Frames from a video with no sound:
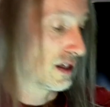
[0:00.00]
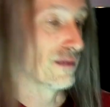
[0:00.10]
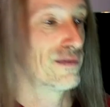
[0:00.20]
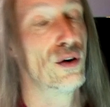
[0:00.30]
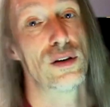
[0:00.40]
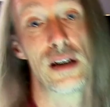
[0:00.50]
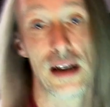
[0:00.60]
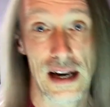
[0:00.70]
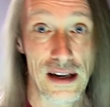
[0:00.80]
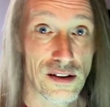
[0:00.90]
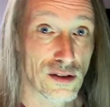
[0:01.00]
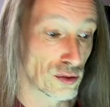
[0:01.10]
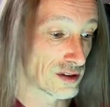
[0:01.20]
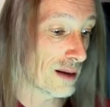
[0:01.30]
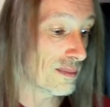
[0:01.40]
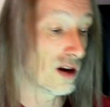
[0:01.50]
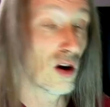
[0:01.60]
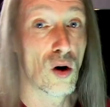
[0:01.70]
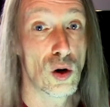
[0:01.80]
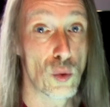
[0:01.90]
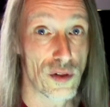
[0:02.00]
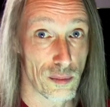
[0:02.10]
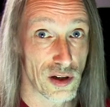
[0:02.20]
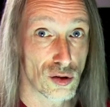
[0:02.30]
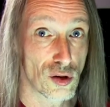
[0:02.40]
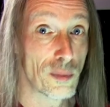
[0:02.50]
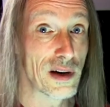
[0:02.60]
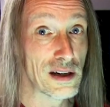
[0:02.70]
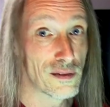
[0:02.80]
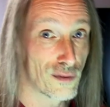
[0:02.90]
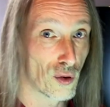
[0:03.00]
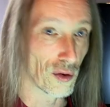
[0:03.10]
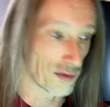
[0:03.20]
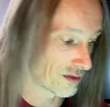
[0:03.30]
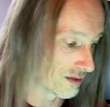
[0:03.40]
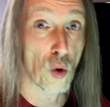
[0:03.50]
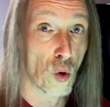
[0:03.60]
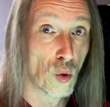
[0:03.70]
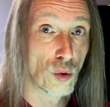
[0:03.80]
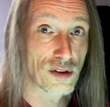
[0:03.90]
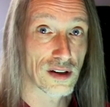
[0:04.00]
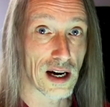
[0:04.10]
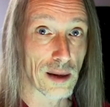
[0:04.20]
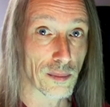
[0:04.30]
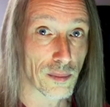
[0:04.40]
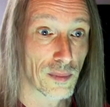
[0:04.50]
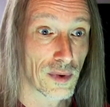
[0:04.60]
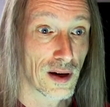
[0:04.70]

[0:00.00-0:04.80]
Your foot has to tap along with the metronome in fourth the whole time.